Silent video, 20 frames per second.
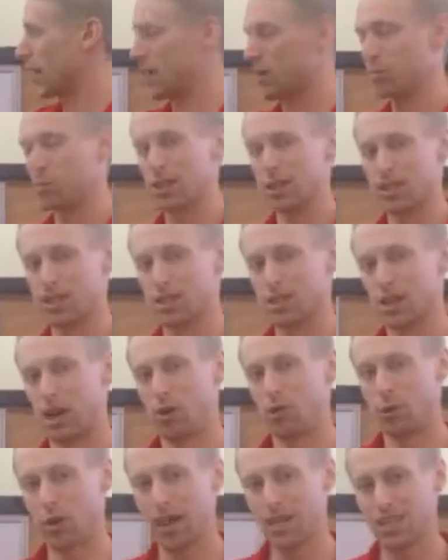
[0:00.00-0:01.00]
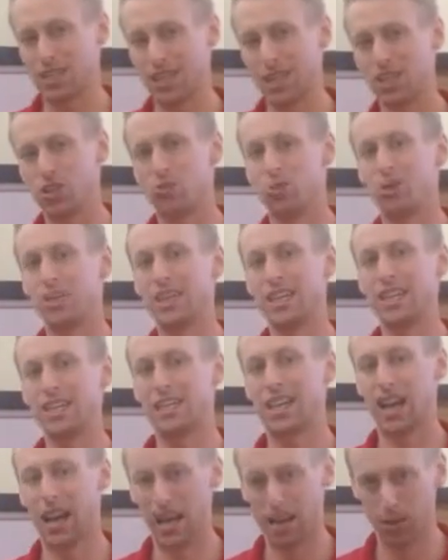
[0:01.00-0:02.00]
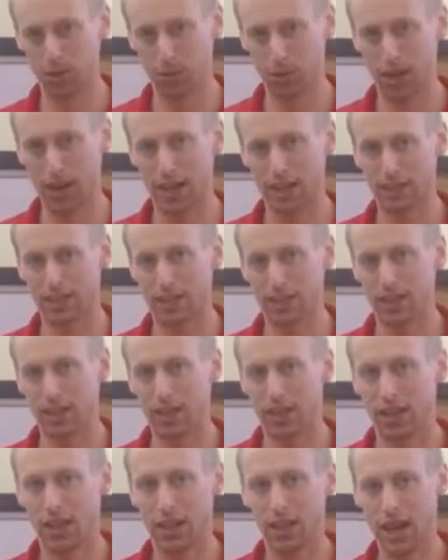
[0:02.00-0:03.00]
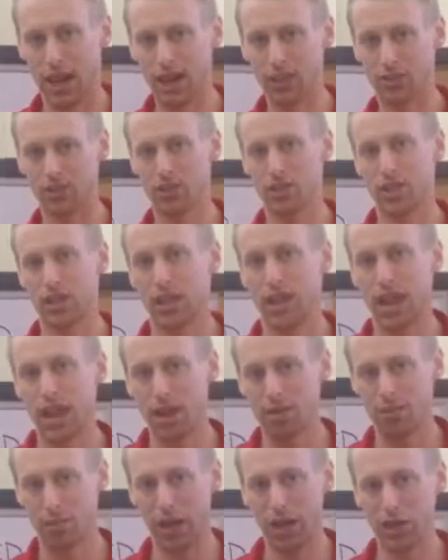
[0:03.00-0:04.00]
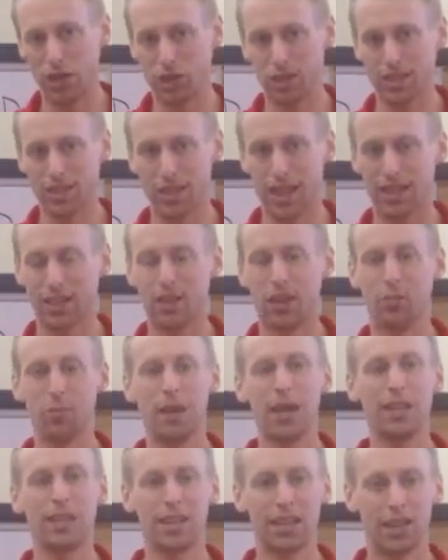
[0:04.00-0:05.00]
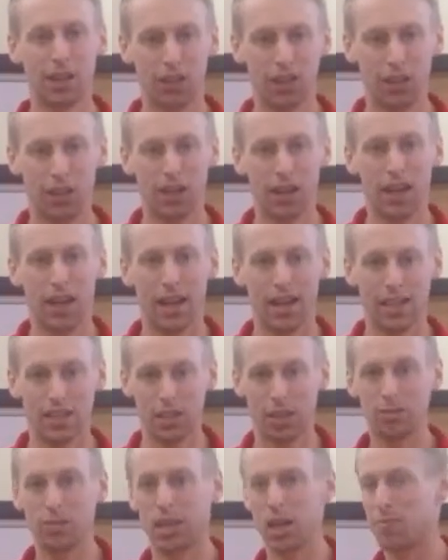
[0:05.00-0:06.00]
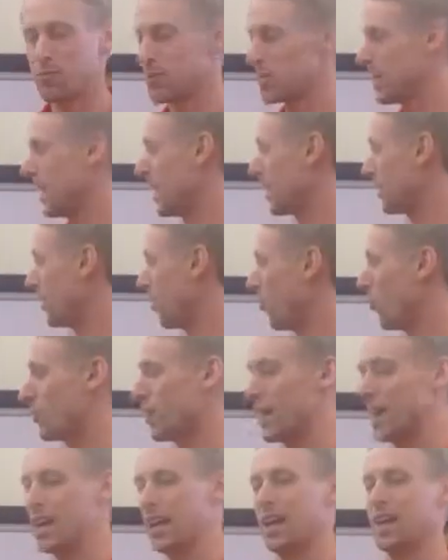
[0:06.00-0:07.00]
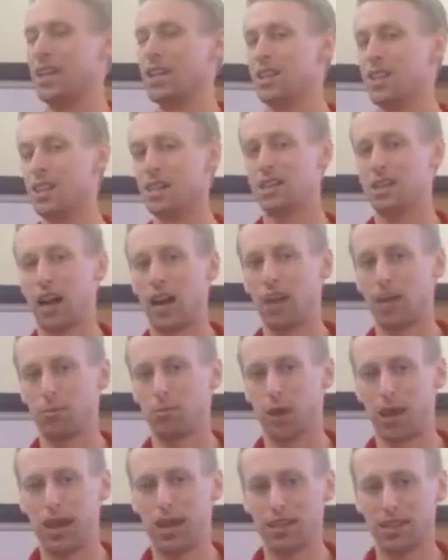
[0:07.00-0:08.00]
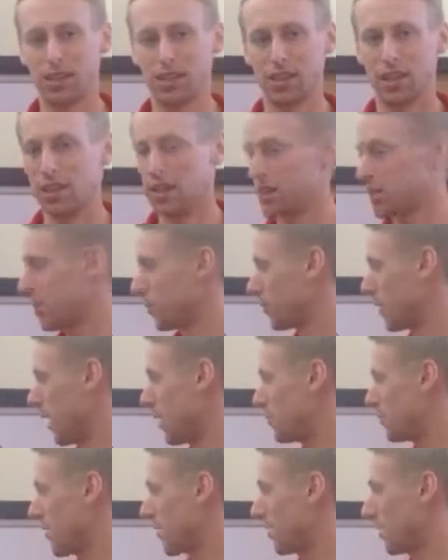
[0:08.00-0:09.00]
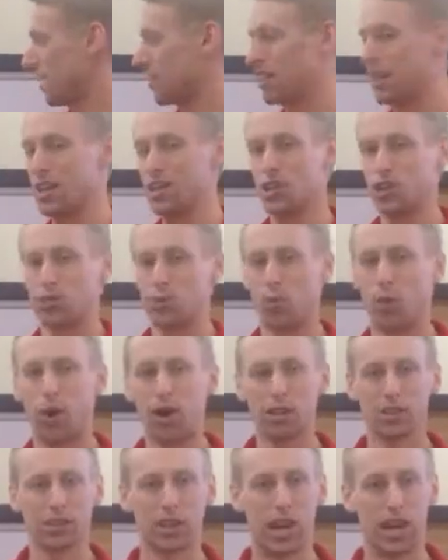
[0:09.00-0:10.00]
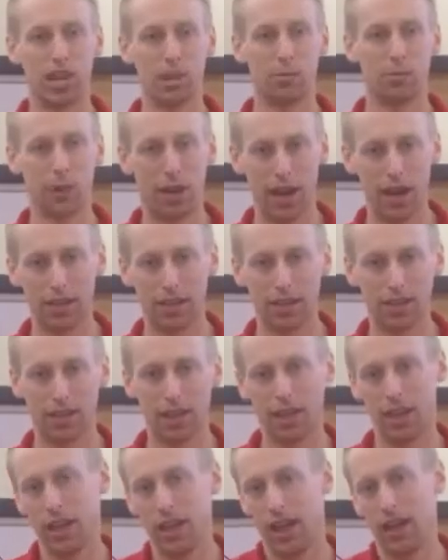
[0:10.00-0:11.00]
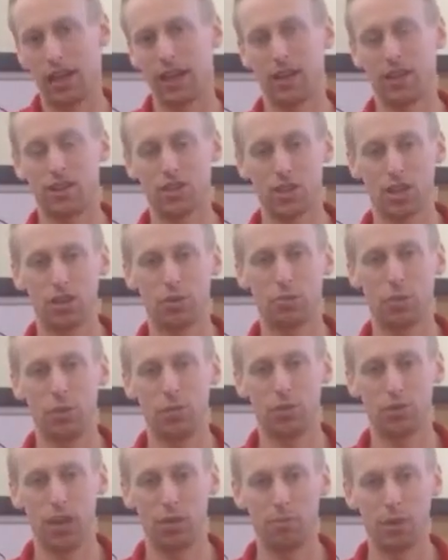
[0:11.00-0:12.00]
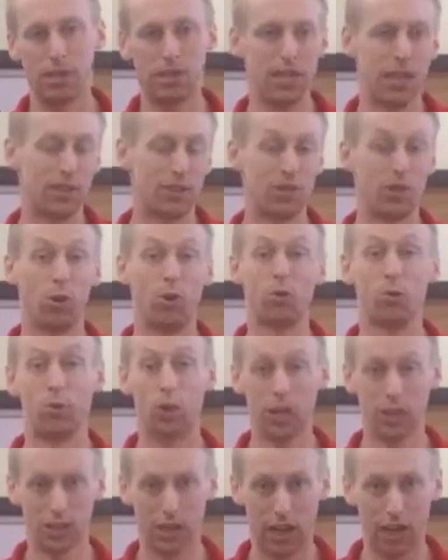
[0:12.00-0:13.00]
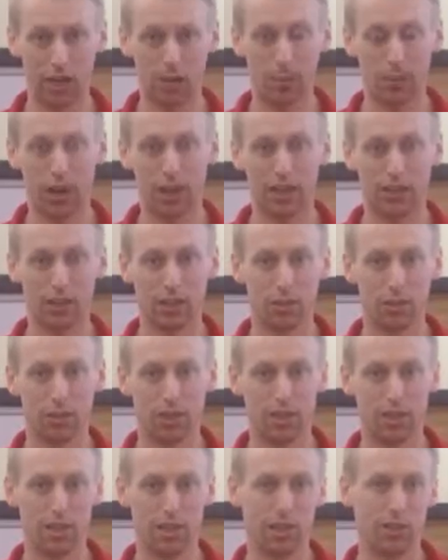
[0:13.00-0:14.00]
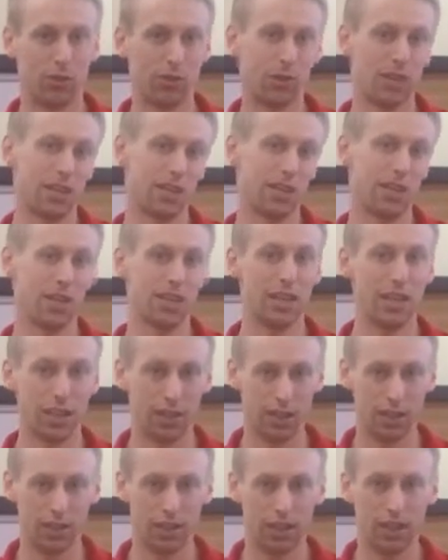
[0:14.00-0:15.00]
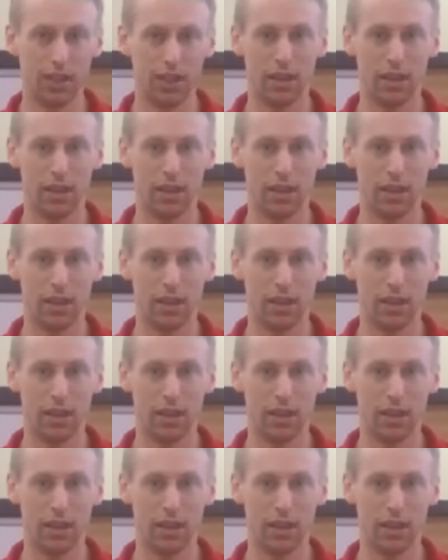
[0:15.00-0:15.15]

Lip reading: got to break this down. When I say you need chiropractic, I understand I have patients that come in here and sometimes they know they need chiropractic, sometimes they think they just want chiropractic, and then there's other people I meet that don't want chiropractic because they don't think they need it.